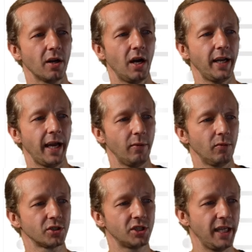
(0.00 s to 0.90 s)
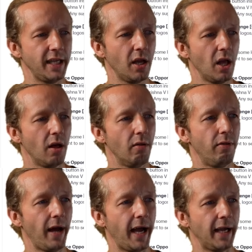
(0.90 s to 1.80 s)
on that, we'll see
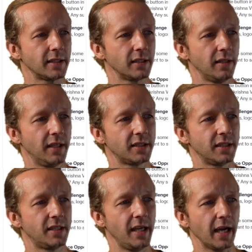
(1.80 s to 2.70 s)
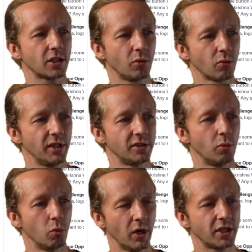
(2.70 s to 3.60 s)
that this is the actual
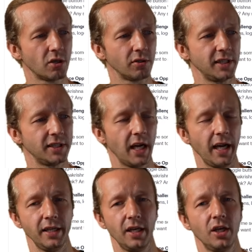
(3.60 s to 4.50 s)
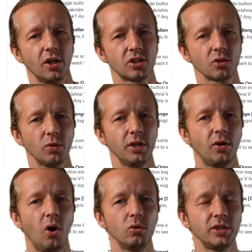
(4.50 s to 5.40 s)
original design.
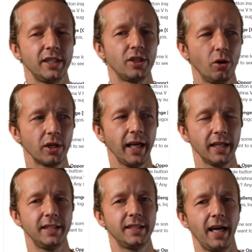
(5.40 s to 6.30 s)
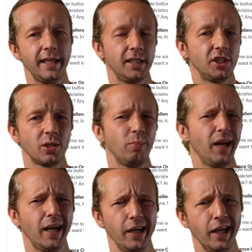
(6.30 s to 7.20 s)
Tsuriel only took that design and just
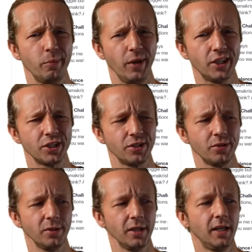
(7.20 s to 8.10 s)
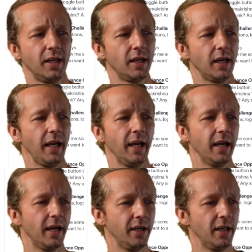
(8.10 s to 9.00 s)
applied animation to it.
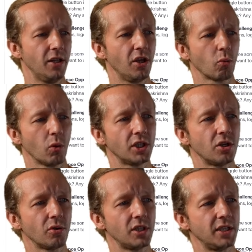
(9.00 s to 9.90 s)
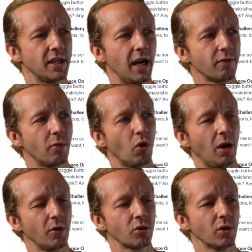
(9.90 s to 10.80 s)
And in the original design from
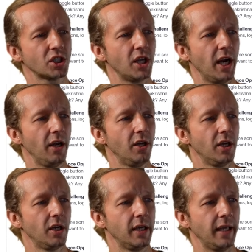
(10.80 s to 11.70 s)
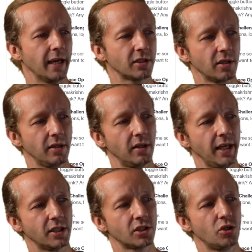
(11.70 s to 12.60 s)
Ramakrishna, it actually
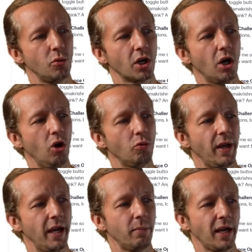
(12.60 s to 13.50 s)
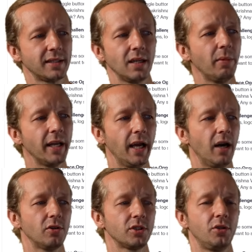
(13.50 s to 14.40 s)
links to a CodePen by somebody
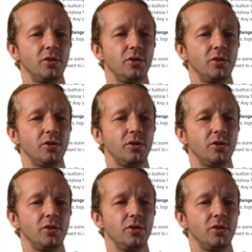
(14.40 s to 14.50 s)
else who